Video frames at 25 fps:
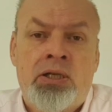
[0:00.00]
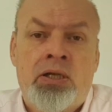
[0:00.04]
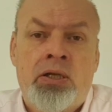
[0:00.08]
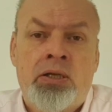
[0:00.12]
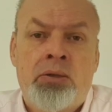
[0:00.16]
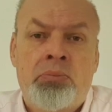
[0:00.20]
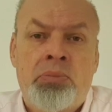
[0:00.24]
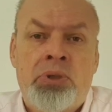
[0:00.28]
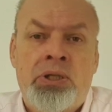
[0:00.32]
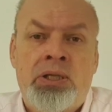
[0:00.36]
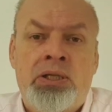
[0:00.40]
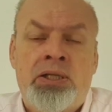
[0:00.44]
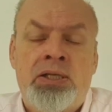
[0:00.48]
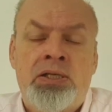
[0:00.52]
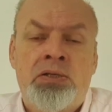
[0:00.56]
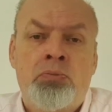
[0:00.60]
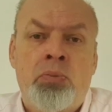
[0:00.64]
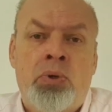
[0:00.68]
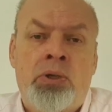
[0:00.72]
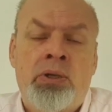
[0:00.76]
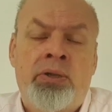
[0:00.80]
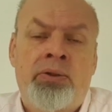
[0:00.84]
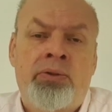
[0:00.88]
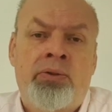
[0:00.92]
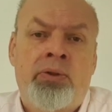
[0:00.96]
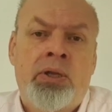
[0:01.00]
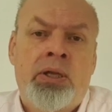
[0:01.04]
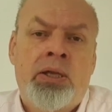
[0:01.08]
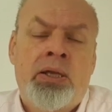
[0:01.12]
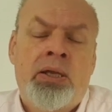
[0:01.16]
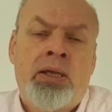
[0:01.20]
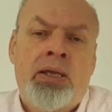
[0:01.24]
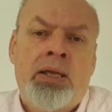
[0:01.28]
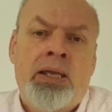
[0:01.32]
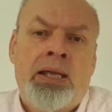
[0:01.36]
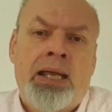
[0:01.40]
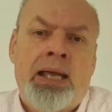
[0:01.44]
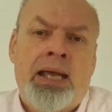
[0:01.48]
like me this month
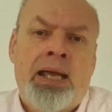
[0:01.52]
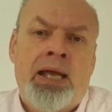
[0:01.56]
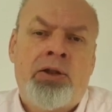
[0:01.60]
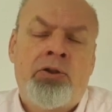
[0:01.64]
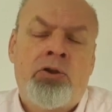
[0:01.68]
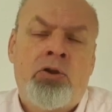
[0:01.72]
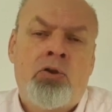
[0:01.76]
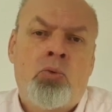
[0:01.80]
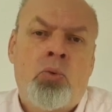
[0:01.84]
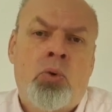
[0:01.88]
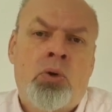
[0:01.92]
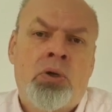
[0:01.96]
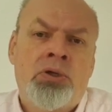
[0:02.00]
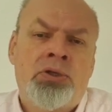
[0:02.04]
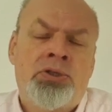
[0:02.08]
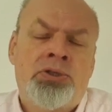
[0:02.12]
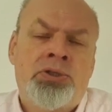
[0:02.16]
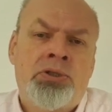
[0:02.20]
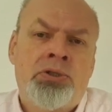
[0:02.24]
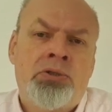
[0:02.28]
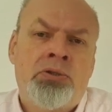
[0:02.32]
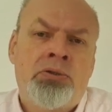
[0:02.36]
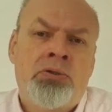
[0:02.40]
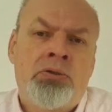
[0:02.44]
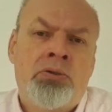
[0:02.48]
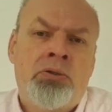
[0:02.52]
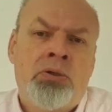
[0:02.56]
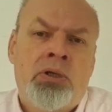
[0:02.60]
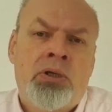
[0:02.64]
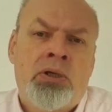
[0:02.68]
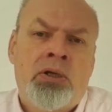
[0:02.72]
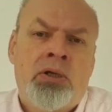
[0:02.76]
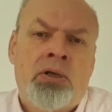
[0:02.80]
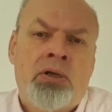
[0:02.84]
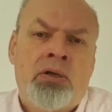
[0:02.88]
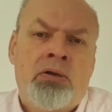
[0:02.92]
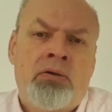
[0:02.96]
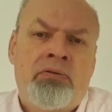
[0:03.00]
and you want
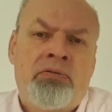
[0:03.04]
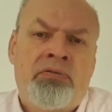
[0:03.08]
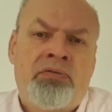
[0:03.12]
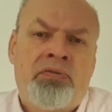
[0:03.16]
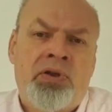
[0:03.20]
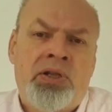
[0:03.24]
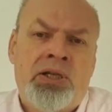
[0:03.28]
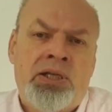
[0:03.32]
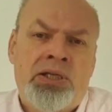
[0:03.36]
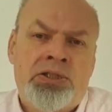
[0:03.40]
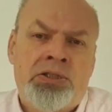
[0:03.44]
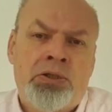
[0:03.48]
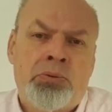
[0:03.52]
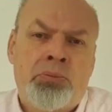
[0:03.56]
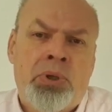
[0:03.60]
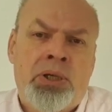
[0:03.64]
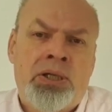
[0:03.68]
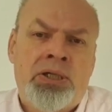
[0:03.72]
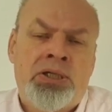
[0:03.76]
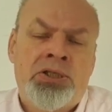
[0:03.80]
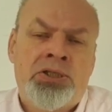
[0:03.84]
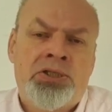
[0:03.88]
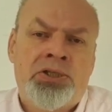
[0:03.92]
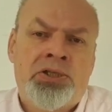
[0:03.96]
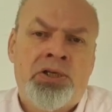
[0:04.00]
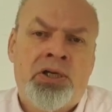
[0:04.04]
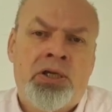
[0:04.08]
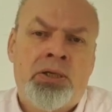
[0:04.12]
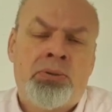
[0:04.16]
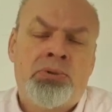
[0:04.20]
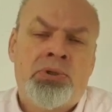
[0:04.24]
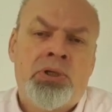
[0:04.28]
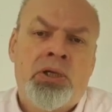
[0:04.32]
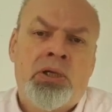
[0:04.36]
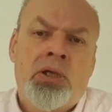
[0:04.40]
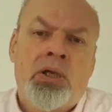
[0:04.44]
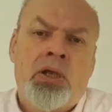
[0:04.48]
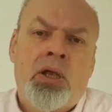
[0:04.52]
to finish a
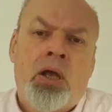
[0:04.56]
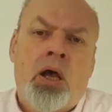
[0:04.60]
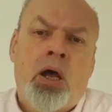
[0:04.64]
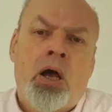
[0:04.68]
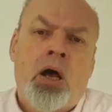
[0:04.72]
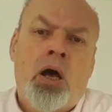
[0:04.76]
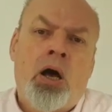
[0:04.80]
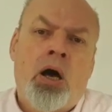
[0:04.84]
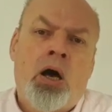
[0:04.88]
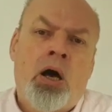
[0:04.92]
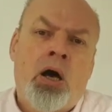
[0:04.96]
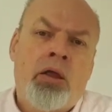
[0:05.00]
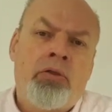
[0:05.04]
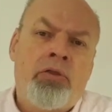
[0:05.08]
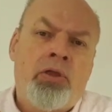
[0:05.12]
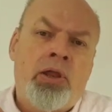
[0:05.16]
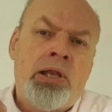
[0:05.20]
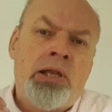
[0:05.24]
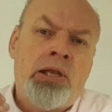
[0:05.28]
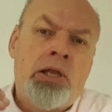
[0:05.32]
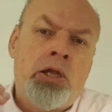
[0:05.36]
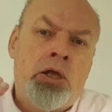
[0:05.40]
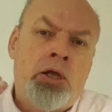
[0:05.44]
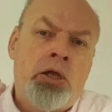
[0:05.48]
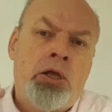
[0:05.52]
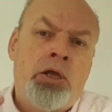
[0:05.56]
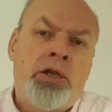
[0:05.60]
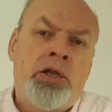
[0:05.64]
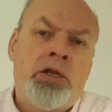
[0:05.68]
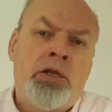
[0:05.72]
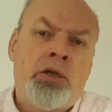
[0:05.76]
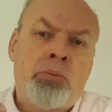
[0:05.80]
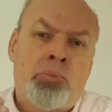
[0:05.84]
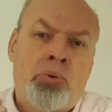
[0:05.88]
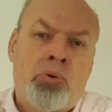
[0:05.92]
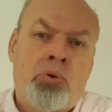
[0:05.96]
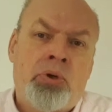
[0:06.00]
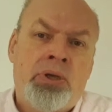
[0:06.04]
manuscript, are the
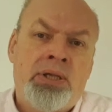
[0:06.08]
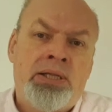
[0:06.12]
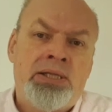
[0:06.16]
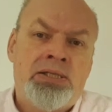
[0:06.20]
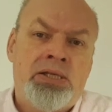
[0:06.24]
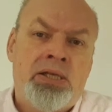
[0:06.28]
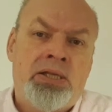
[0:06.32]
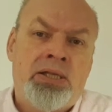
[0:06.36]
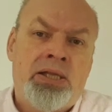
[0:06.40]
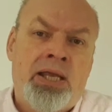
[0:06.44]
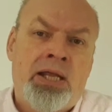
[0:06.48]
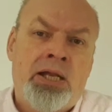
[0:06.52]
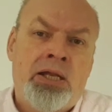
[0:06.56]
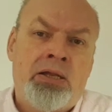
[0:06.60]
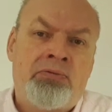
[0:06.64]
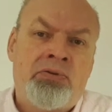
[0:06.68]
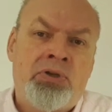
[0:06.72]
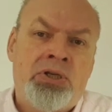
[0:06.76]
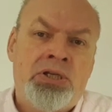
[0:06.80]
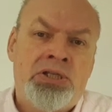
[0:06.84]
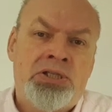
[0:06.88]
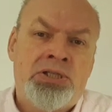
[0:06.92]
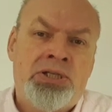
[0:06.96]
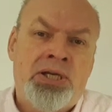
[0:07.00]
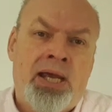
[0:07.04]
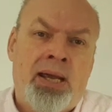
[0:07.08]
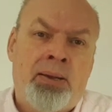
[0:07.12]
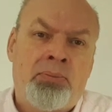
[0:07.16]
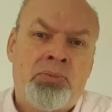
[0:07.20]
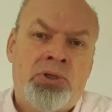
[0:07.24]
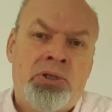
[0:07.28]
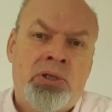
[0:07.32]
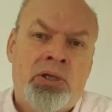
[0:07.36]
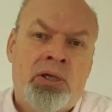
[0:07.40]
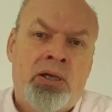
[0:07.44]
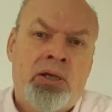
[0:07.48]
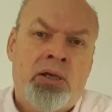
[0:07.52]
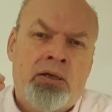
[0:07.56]
learning points at the end of each
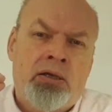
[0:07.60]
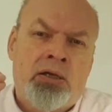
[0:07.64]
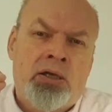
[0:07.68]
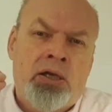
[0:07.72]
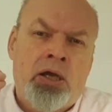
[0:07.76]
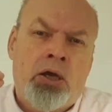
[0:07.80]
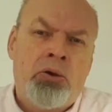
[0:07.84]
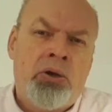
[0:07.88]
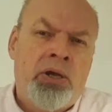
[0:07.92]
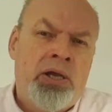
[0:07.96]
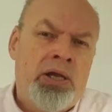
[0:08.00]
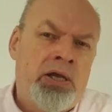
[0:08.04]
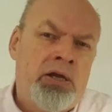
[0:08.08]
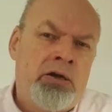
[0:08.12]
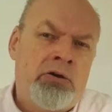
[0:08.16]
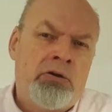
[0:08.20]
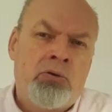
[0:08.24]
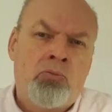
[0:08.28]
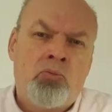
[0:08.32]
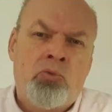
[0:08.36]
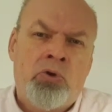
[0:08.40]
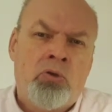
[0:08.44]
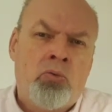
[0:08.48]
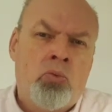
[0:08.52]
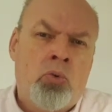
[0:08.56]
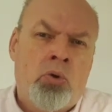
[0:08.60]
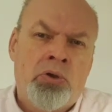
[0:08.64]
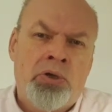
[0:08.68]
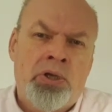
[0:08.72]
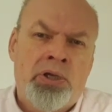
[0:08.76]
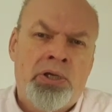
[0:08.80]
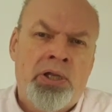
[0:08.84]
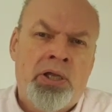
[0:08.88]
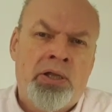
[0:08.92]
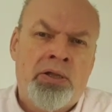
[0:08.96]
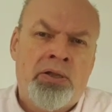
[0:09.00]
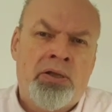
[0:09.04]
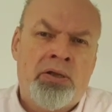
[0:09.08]
chapter coherent with one
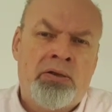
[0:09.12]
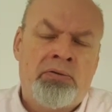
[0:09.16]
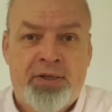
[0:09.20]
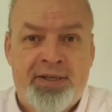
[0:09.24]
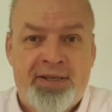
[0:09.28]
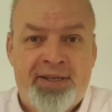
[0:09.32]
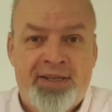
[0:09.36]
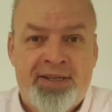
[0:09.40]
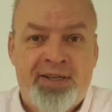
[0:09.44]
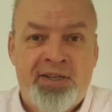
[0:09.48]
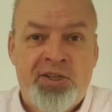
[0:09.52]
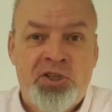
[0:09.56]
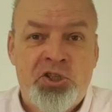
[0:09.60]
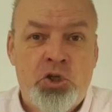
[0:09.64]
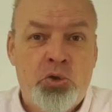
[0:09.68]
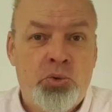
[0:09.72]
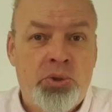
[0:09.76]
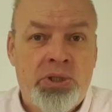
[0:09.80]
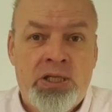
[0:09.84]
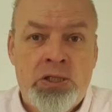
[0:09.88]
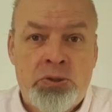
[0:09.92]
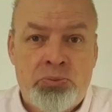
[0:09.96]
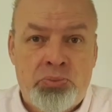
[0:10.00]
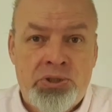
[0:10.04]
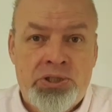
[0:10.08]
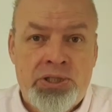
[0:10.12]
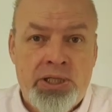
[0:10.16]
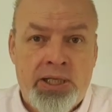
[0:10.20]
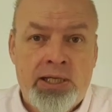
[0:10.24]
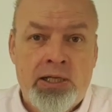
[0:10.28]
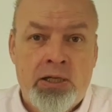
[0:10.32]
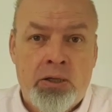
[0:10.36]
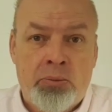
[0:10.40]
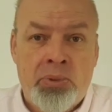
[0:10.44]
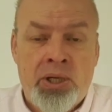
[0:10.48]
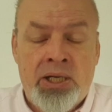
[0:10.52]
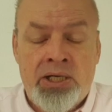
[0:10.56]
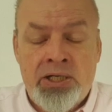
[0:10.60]
another? So in this
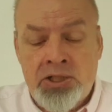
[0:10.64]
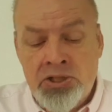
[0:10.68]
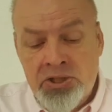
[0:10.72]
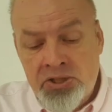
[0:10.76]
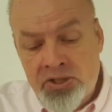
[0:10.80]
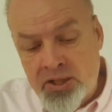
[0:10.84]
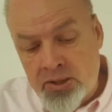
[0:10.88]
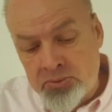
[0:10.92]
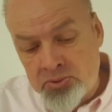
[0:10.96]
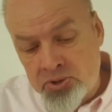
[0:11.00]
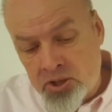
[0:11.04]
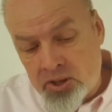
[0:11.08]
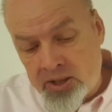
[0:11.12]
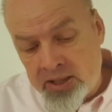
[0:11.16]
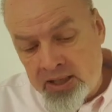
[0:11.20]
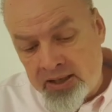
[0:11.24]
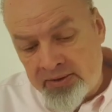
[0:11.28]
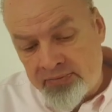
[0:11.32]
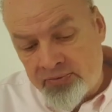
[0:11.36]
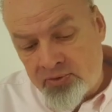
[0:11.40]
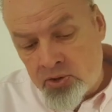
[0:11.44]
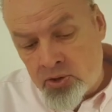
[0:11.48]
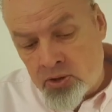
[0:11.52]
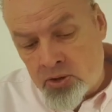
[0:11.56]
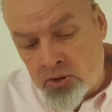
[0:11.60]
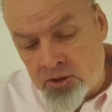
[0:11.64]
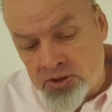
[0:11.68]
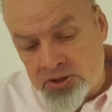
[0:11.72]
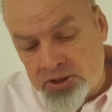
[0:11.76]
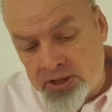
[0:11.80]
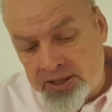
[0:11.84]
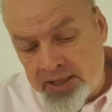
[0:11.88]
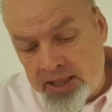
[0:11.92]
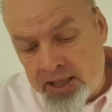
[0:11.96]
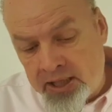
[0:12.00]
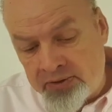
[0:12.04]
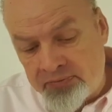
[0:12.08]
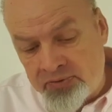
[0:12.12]
particular manuscript, I have got,
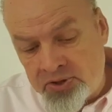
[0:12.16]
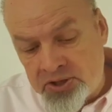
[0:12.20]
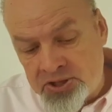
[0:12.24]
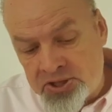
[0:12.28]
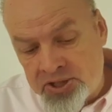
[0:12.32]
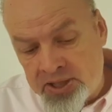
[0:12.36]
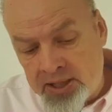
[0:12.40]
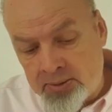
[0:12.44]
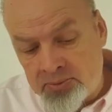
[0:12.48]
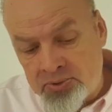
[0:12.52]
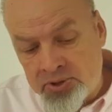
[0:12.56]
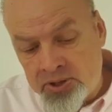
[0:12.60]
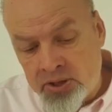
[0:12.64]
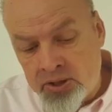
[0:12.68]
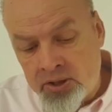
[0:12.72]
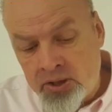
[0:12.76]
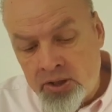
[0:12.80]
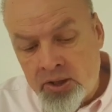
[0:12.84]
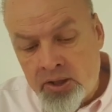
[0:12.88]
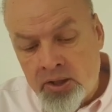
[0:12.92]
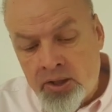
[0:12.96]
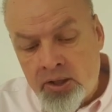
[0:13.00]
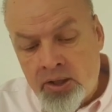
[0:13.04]
at the end of each chapter,